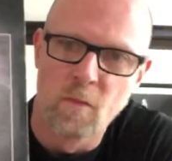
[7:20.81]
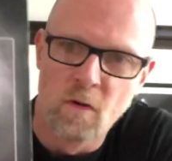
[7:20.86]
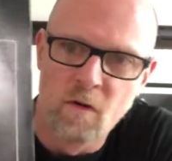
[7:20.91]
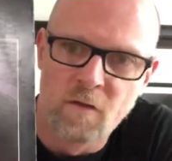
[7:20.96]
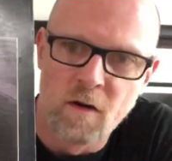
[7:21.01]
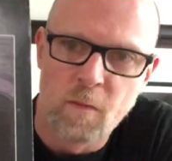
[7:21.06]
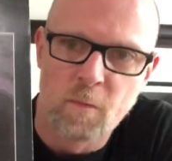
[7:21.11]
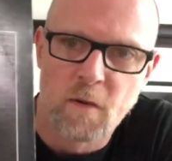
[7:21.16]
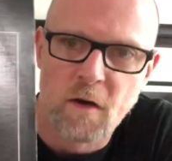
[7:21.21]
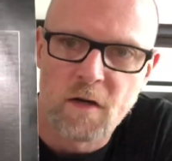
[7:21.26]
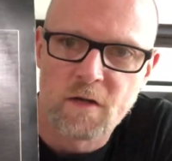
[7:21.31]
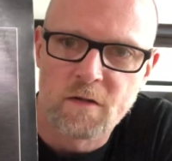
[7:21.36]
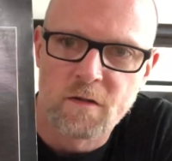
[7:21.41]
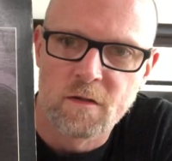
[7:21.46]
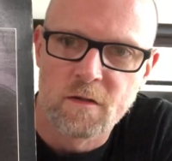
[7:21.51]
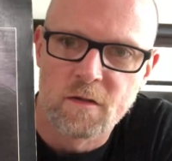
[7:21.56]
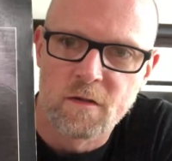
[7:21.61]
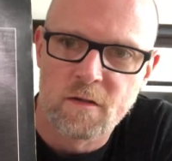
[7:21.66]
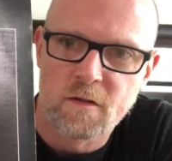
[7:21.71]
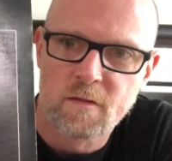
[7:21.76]
Moving
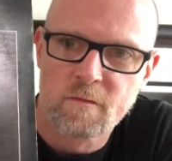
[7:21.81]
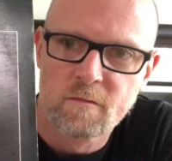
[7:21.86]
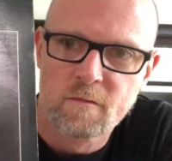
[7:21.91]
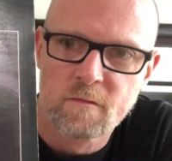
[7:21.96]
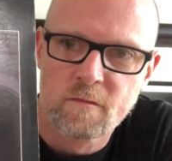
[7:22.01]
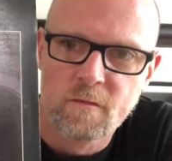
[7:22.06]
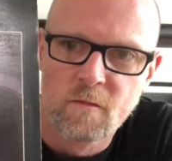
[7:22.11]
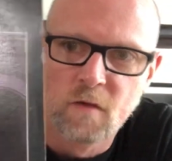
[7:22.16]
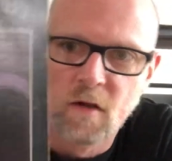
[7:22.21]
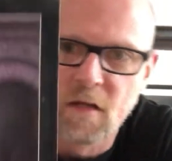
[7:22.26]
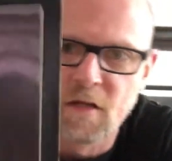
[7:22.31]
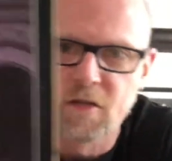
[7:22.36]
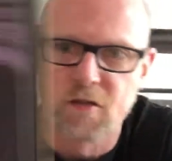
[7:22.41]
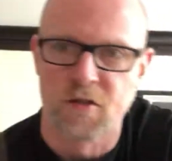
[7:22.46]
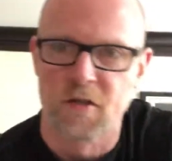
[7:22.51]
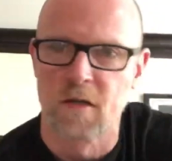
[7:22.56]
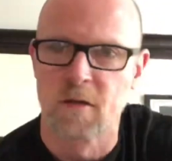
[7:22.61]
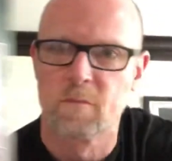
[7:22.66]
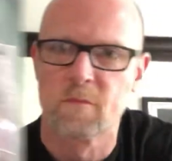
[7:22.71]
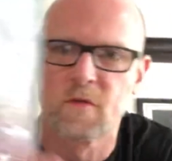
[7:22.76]
Pictures, really
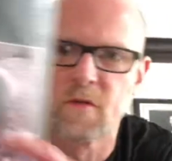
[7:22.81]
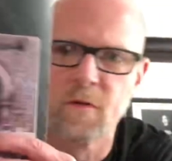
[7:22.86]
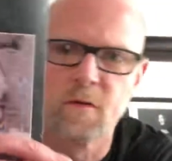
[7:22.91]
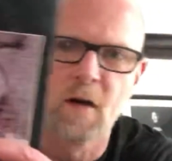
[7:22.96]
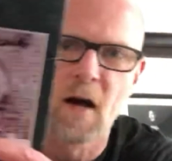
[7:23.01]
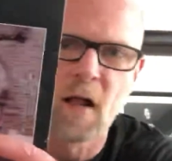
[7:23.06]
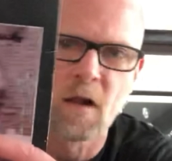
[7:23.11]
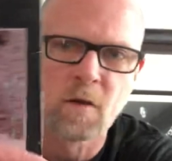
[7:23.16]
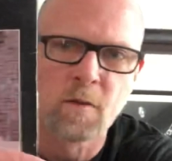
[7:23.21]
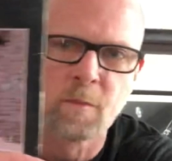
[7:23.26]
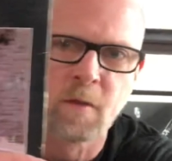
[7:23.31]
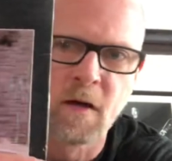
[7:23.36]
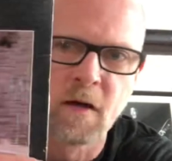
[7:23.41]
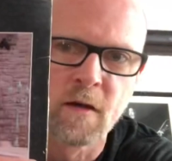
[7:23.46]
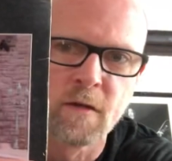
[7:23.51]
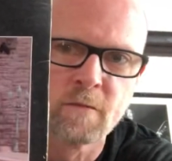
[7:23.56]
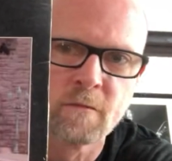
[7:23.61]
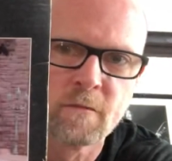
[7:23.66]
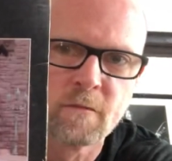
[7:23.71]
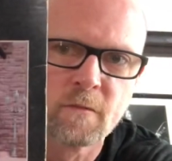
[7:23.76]
cheap, $2
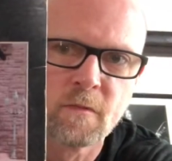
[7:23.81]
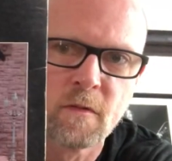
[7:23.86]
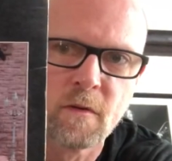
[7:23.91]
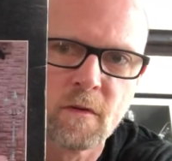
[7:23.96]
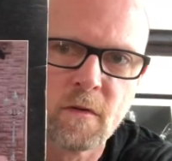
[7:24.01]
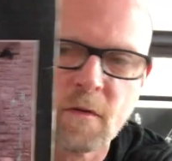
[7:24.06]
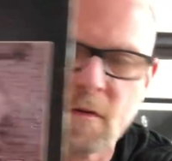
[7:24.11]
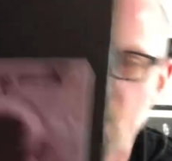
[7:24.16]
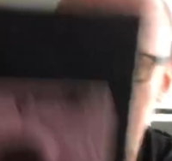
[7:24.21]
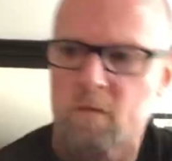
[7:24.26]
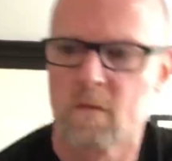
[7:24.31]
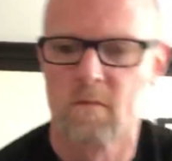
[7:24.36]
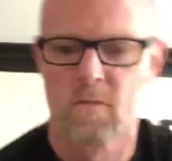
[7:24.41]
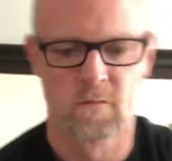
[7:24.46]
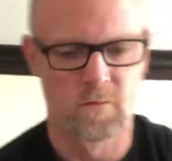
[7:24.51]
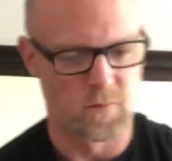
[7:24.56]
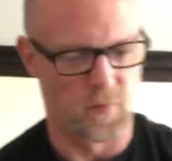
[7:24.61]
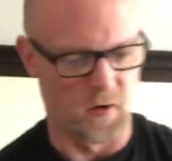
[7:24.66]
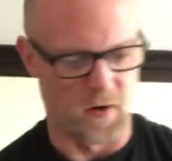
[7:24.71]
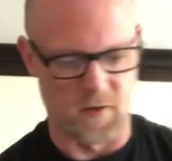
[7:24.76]
bin.
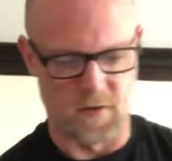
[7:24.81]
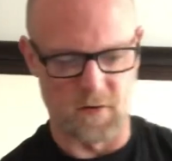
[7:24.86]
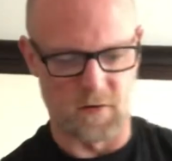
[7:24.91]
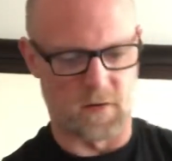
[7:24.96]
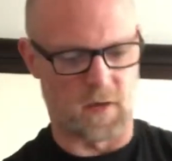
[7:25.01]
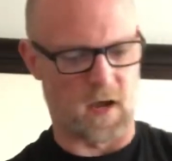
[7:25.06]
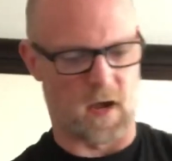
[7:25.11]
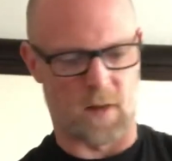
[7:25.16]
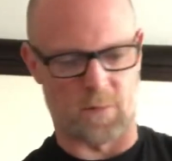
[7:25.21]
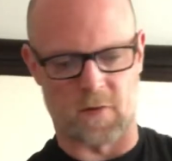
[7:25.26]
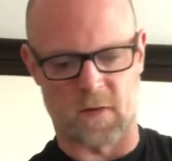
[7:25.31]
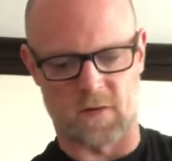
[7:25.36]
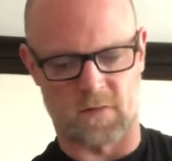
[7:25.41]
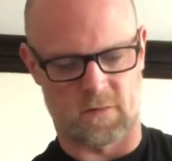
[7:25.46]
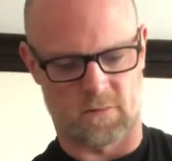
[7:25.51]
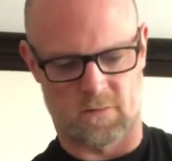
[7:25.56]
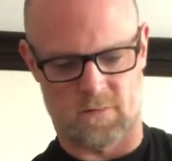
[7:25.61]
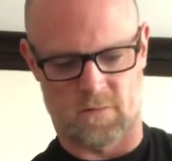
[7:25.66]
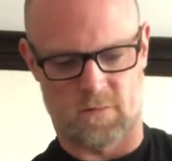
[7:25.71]
Pretty good copy.